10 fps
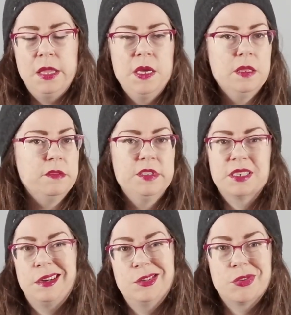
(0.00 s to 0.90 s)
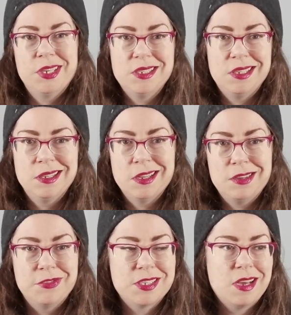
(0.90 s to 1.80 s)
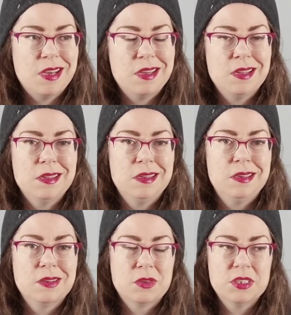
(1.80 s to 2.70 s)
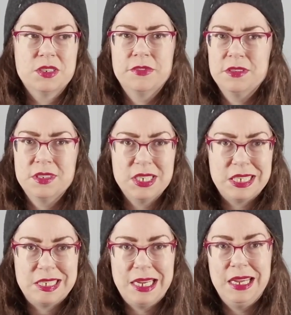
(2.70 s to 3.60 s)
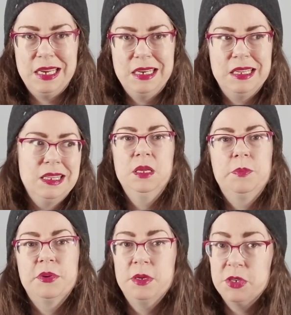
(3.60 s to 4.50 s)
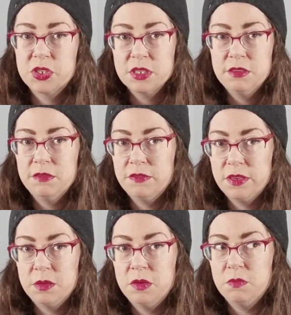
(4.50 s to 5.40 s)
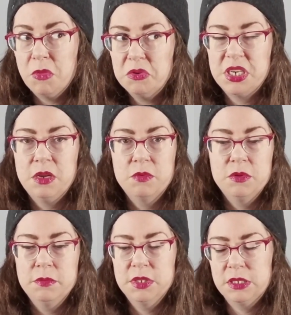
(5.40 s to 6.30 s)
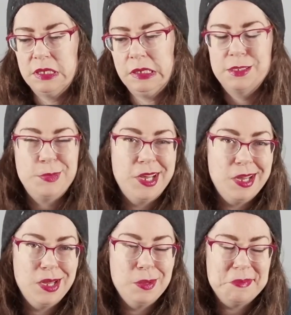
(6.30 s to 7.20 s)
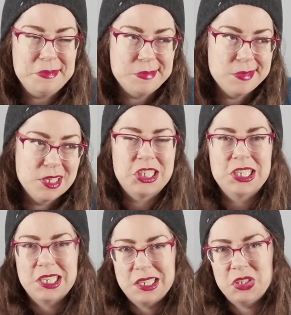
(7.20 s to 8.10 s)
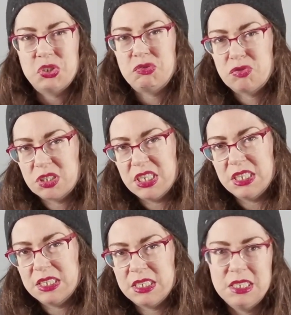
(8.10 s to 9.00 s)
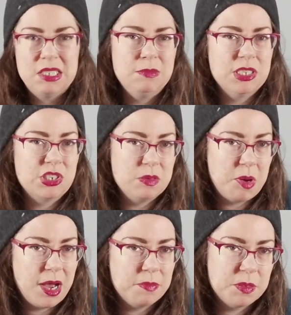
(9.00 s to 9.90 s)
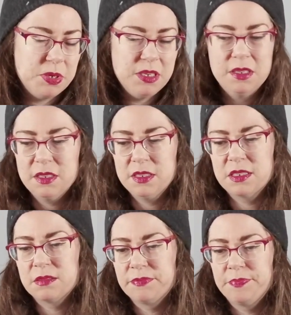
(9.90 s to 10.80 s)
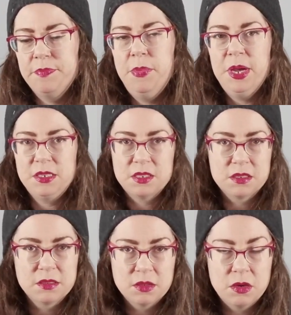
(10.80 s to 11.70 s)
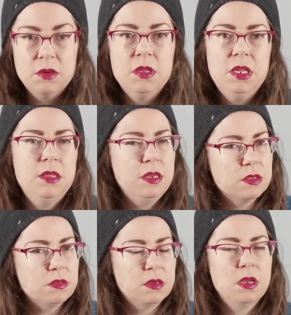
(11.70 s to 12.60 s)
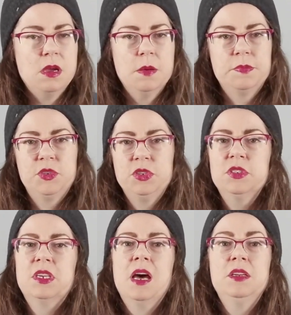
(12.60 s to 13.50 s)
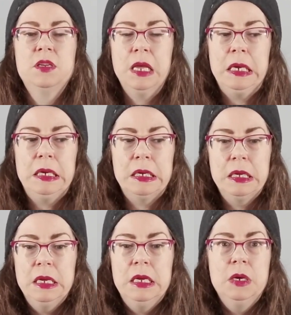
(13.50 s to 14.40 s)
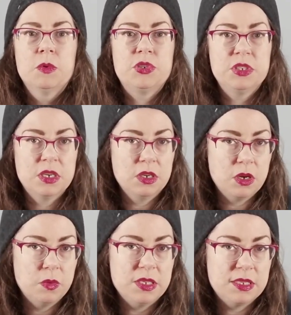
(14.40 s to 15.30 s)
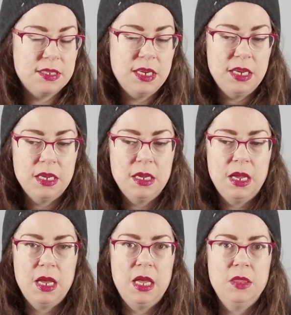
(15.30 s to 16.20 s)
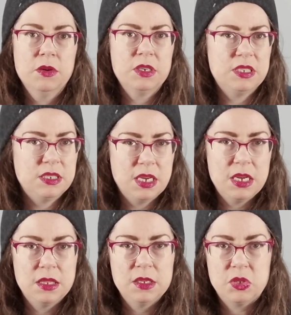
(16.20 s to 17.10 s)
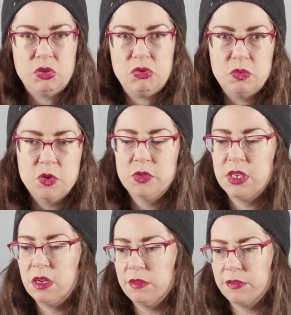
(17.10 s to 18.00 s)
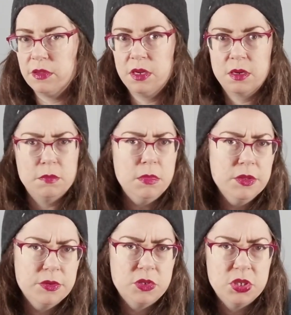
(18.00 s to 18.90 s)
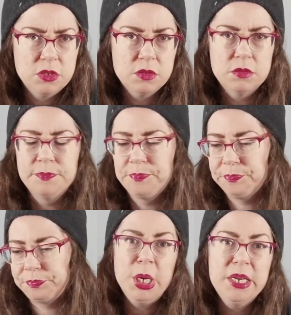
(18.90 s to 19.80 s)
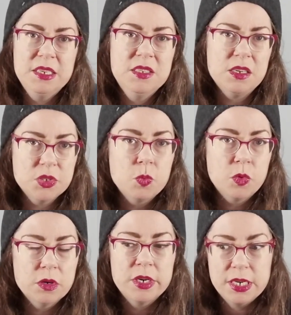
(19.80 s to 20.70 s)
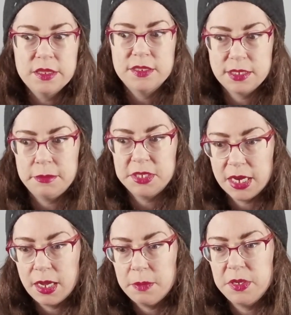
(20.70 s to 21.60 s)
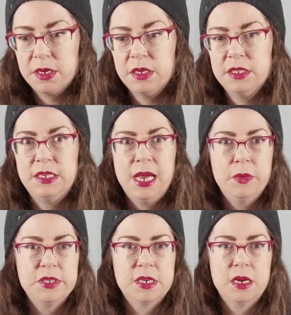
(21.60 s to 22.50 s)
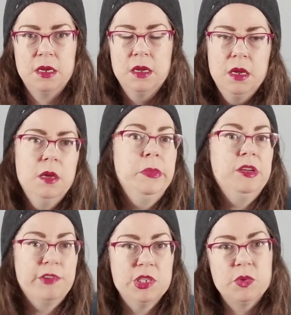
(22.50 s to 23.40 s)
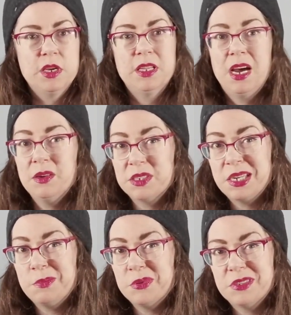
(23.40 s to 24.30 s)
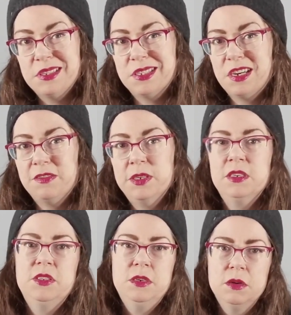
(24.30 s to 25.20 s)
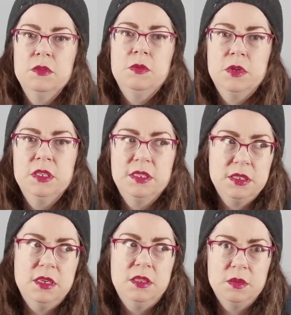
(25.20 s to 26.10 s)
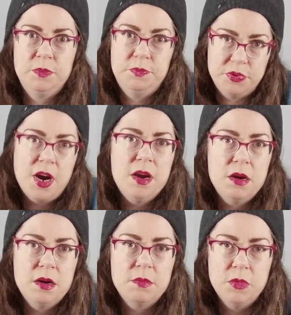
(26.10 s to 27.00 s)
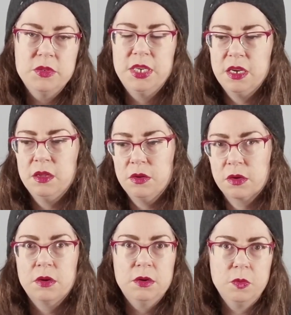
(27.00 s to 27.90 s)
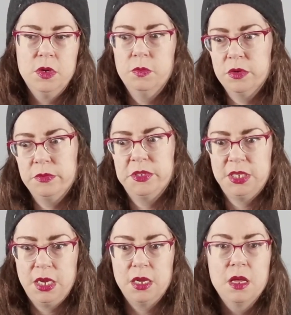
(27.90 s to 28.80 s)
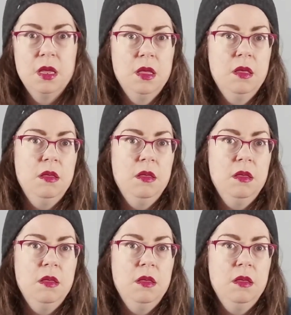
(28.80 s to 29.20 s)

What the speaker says: and they live this kind of transient lifestyle. And Christopher is like 10. They pretty much live in motel rooms. His mom, she kind of drinks, and it seems like she pops pills. But currently things are looking up. She just got a gig where she's gonna go and sing, and they're gonna stay at this new motel for like a month or two. But he's also worried at the same time, because now he's gotta make friends with all the housekeepers and stuff, because, you know, the ones at the prior motel or current one where he was staying,